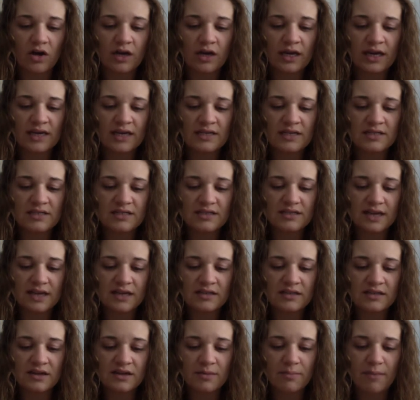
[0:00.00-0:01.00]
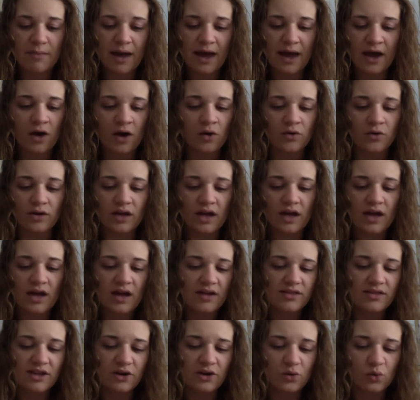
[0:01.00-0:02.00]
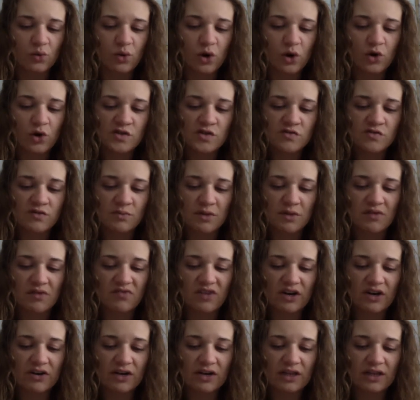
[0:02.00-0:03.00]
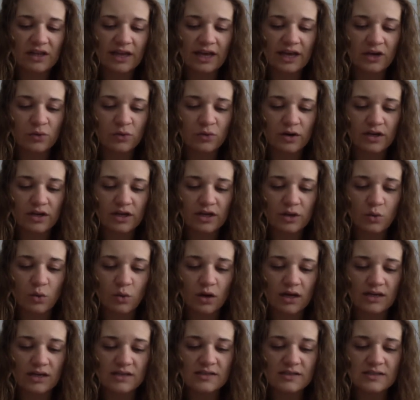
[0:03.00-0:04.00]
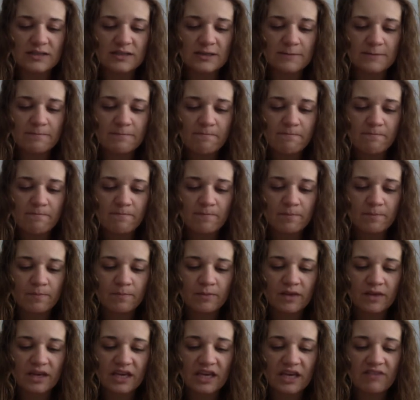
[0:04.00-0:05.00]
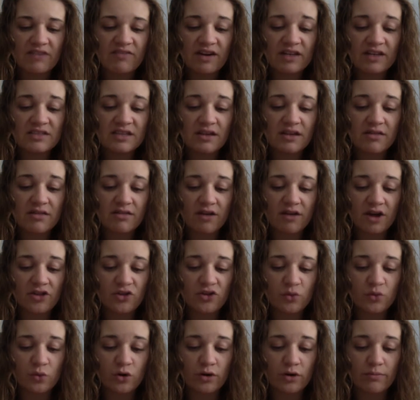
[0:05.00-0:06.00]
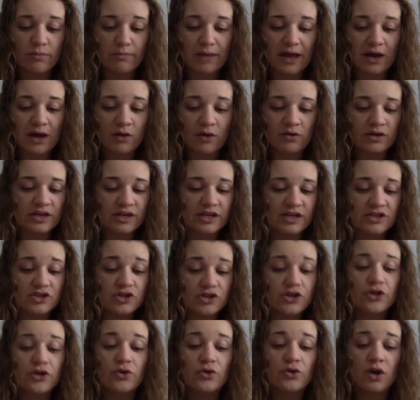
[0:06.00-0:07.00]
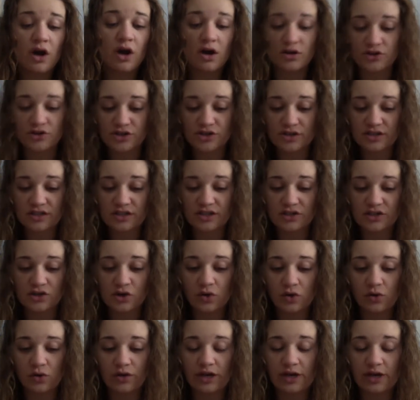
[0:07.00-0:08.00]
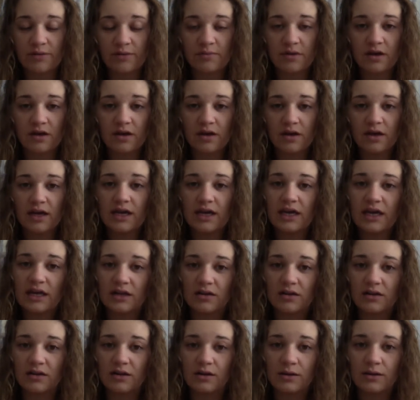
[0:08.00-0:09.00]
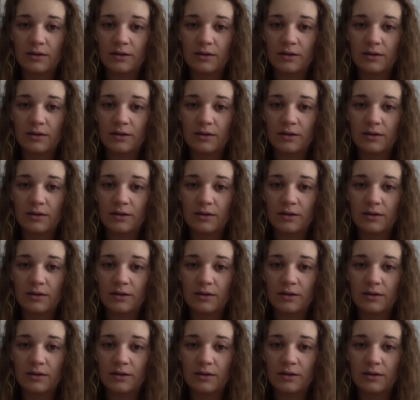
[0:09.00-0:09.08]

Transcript: extended mound that rose from the very land where he was. Even as he thought the word mound, his new consciousness told him hill.